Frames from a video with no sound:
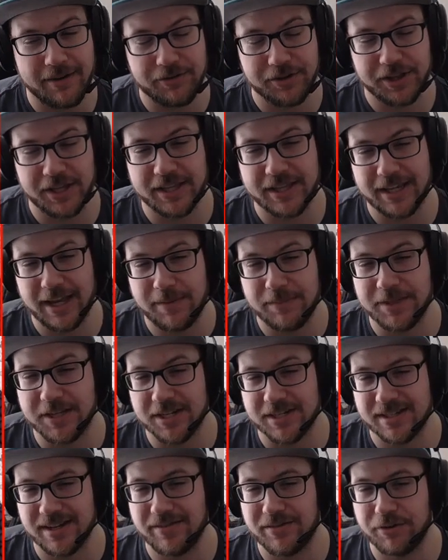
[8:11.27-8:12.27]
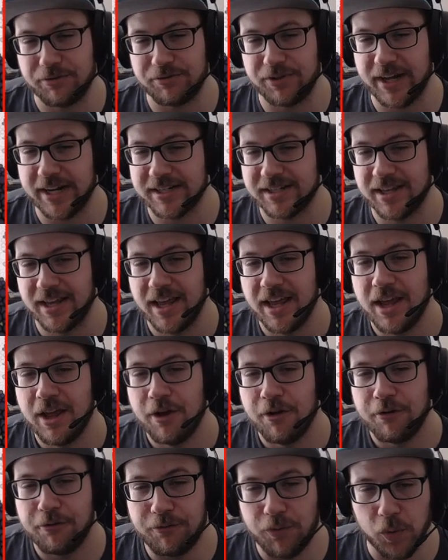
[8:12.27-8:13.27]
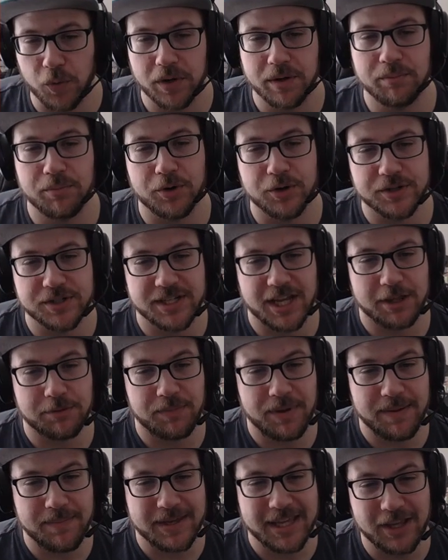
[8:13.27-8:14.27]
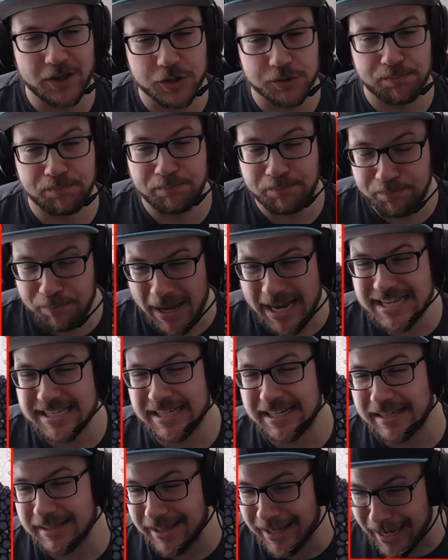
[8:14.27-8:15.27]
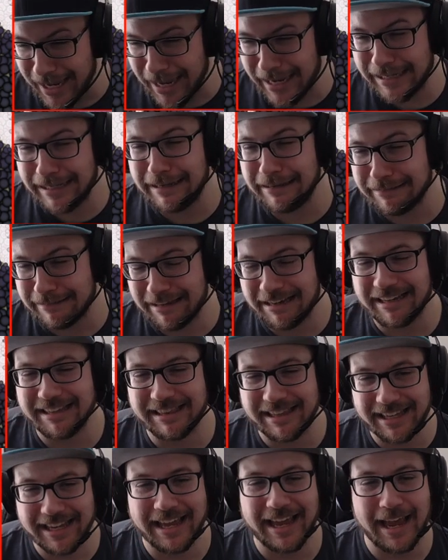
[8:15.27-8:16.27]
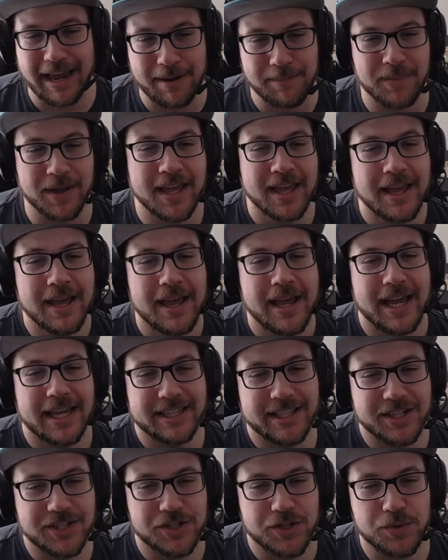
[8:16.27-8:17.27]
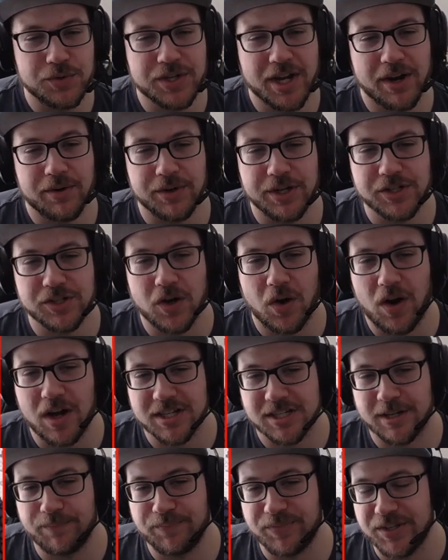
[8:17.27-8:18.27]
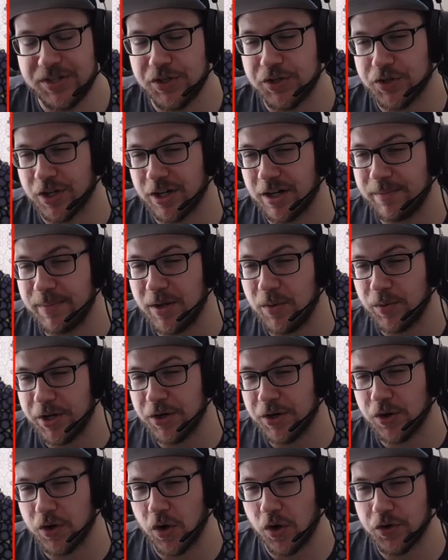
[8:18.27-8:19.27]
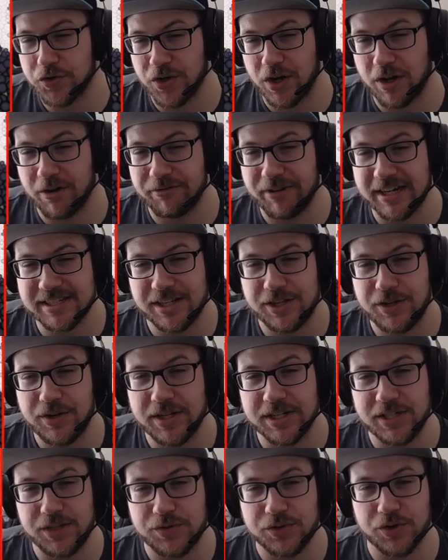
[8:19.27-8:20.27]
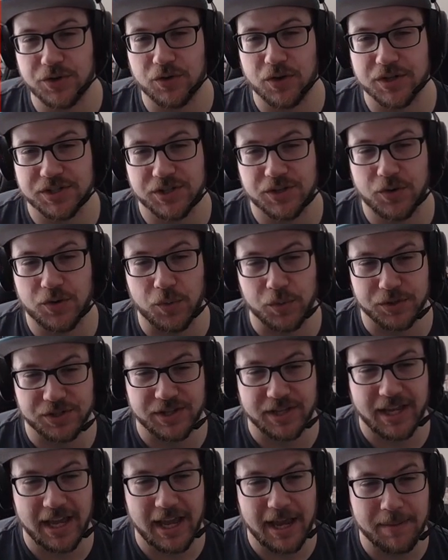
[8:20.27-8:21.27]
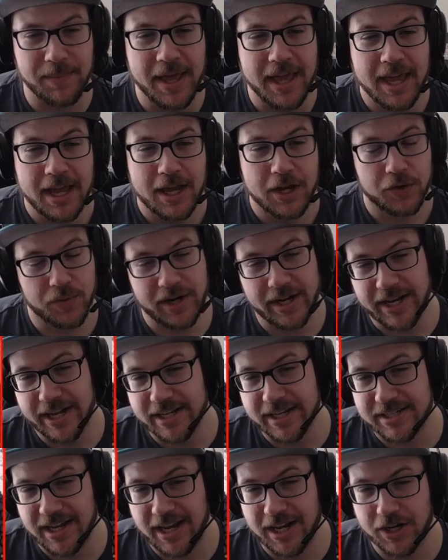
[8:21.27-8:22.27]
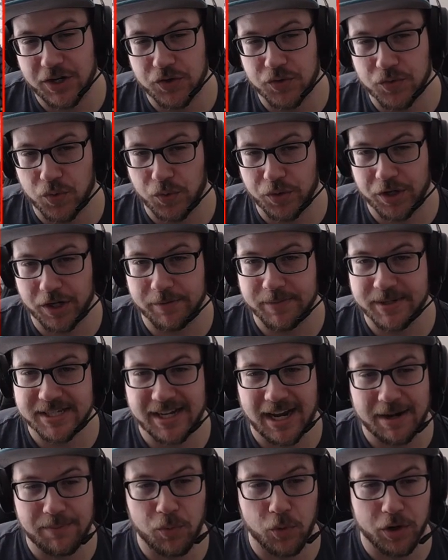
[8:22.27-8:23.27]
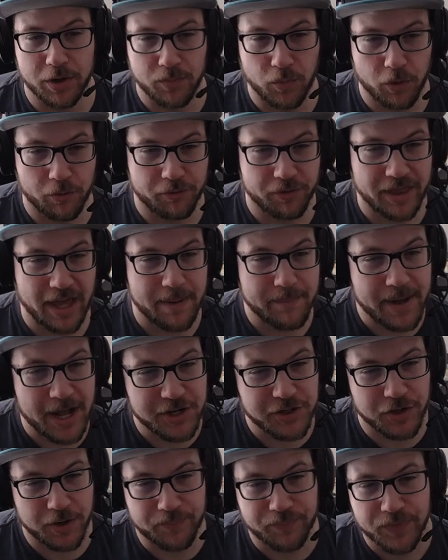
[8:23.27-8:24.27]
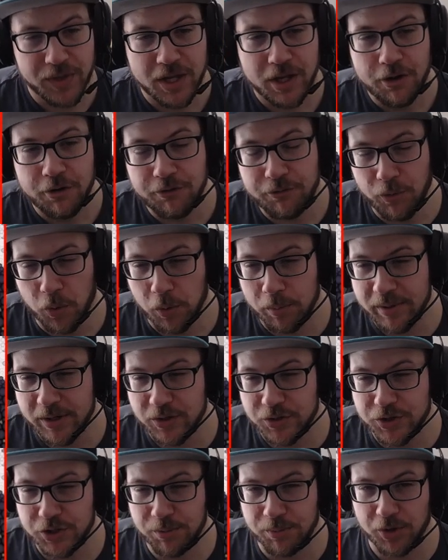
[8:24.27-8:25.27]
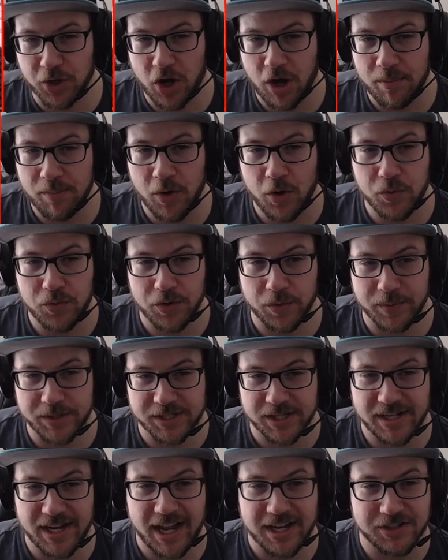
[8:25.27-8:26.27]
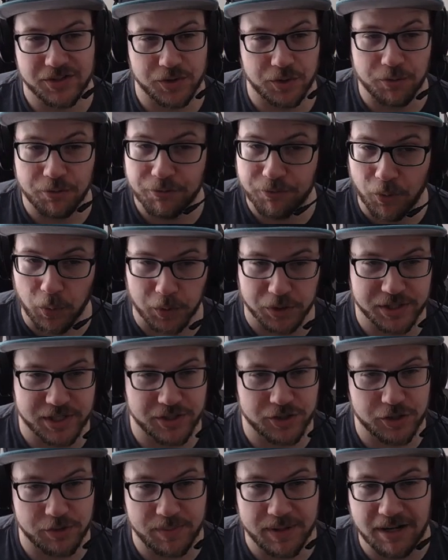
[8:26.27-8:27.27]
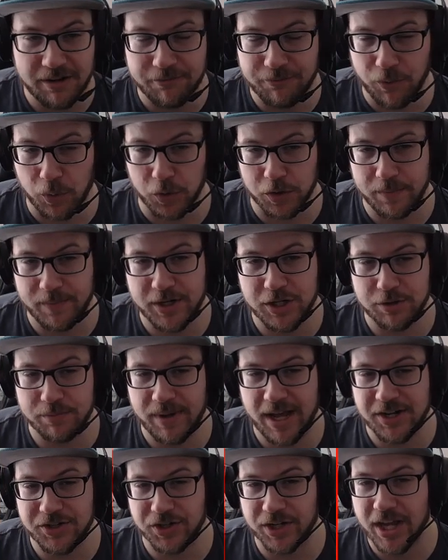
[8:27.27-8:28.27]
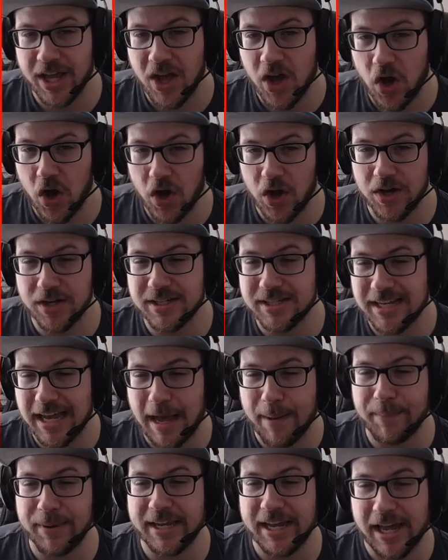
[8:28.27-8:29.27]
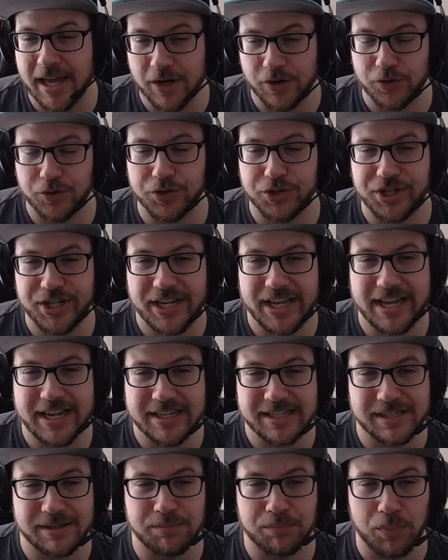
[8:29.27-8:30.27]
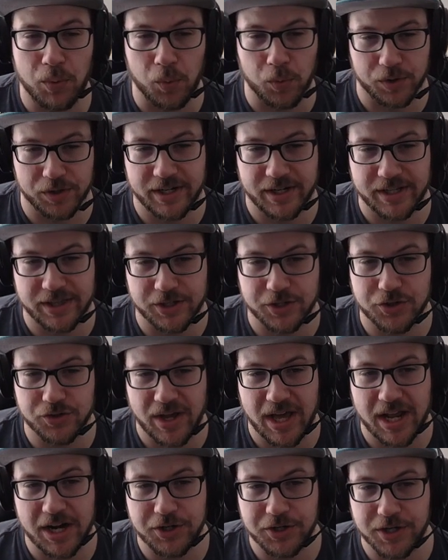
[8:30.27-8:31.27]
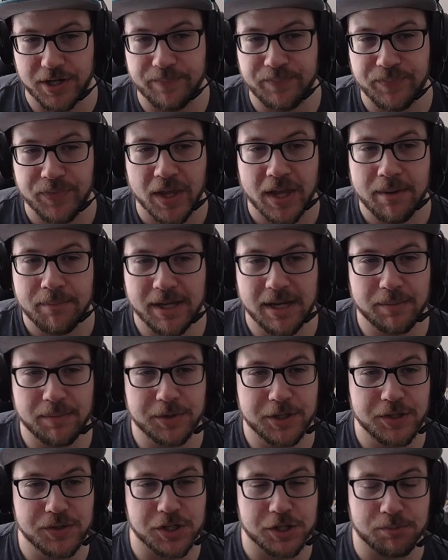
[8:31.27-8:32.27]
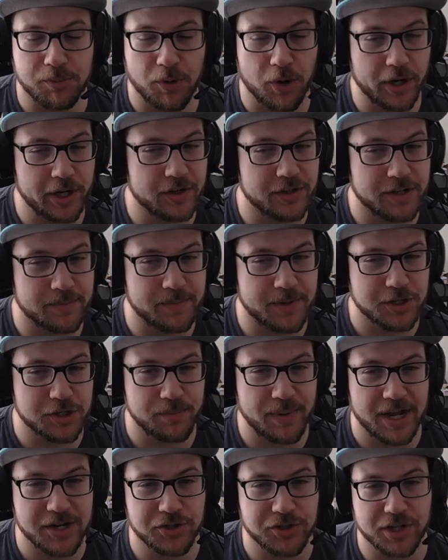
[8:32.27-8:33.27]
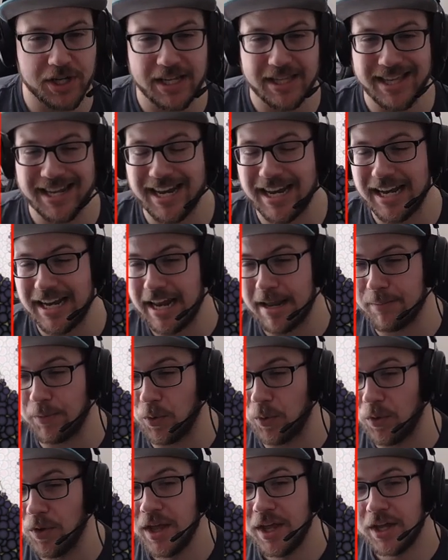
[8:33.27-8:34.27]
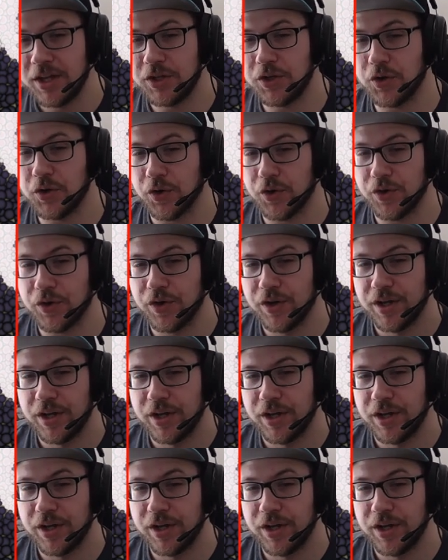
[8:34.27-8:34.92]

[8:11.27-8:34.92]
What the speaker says: in the game that doesn't have Deflect. 4 Emperor's Death Beam, kills basically anything in the game. And then 2 Tyranny's Cost. This is going to be one of your card draw effects that you get to use across the course of the game. Great against hand control. You're going to be sideboarding more for that matchup. 4 Beer Super Combo, no reason not to. 4 Sensu Bean, 4 Dimension Magic. Untapping energy is important in this strategy. Being able to use the Sparking on Dimension Magic and then enable your